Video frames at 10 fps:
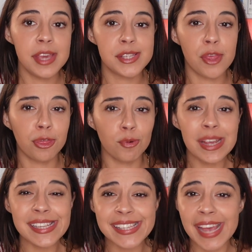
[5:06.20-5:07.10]
His
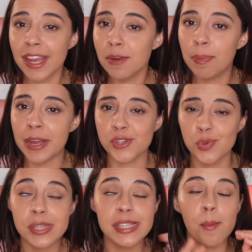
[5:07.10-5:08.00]
3-second pitch
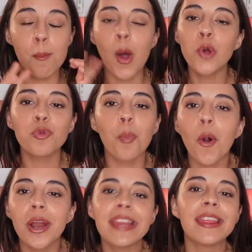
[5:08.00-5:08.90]
was the most
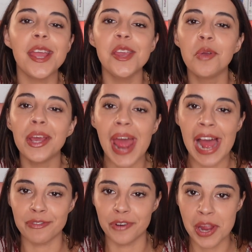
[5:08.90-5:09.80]
boring thing you can
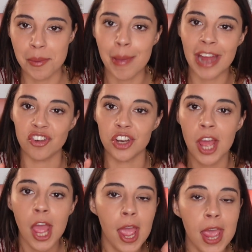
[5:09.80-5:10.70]
ever imagine.
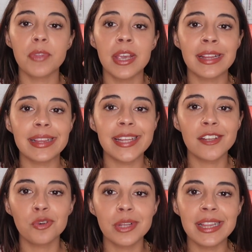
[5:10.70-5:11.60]
It
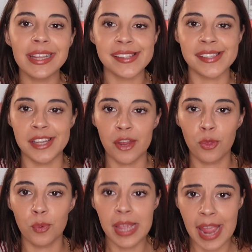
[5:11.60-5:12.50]
literally listed
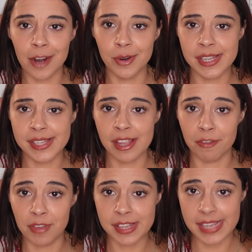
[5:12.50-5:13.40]
3 areas
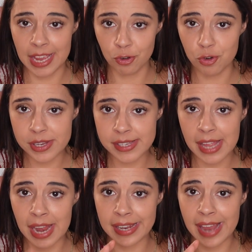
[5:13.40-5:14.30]
of his
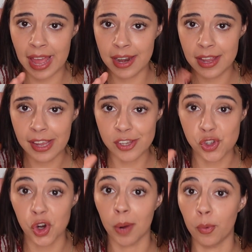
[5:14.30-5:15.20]
interest and then
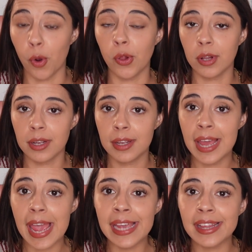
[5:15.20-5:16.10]
his job role.
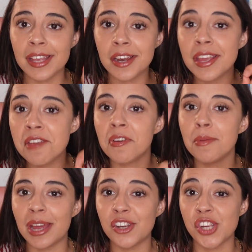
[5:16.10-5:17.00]
It didn't
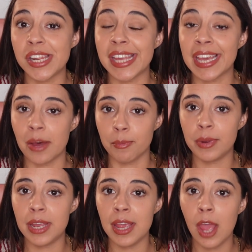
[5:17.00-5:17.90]
even mention the
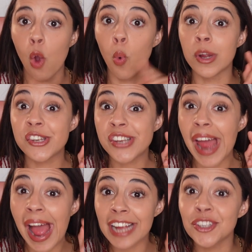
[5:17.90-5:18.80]
company, which
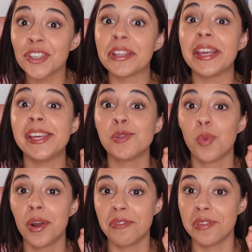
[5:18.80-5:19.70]
actually is
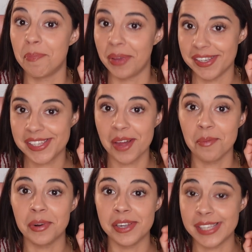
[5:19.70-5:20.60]
one of the biggest
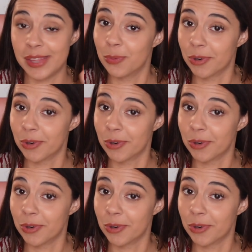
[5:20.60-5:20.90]
companies in the